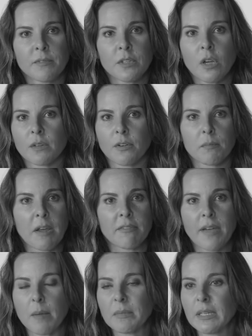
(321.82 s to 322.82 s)
not for my
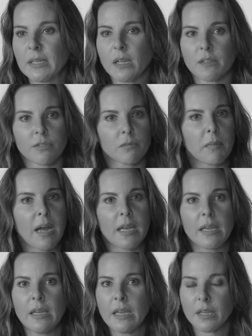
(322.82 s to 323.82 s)
family, not for
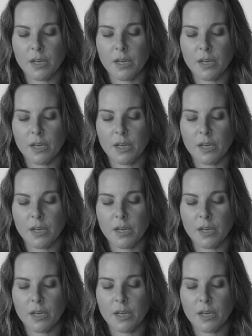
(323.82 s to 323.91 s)
my